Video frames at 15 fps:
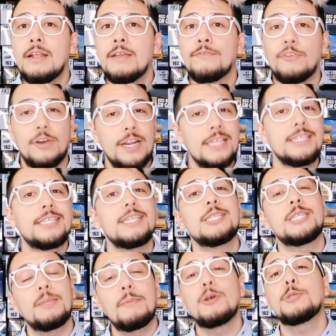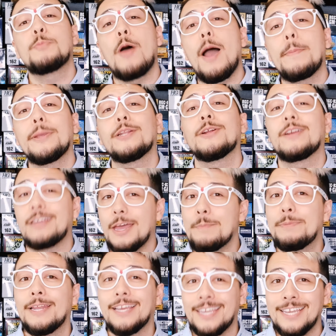For instance, the most popular
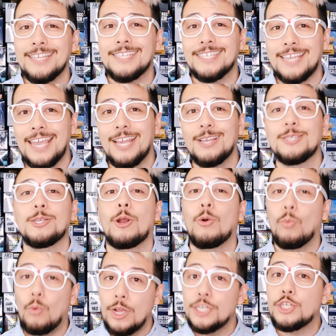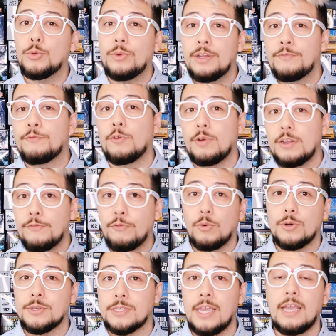Gunpla kit scales are
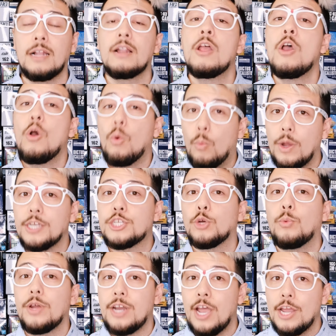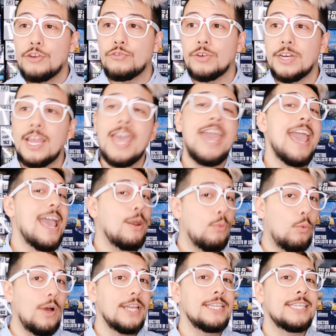1-144 scale, 1-100, and
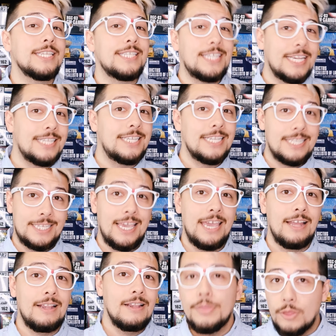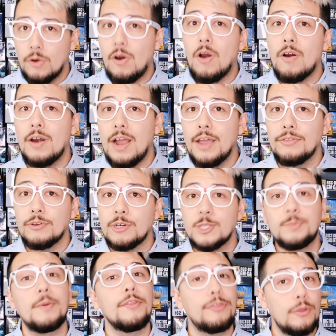1-60 scale. There are others,
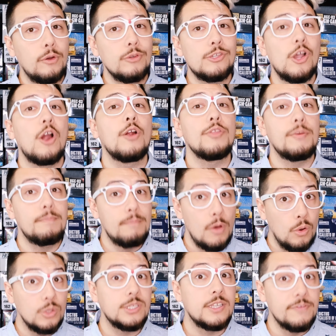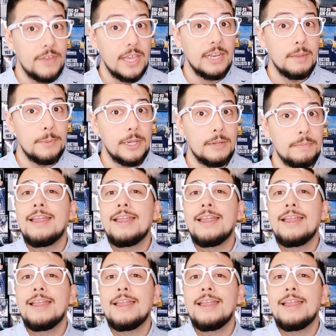but those are the most available.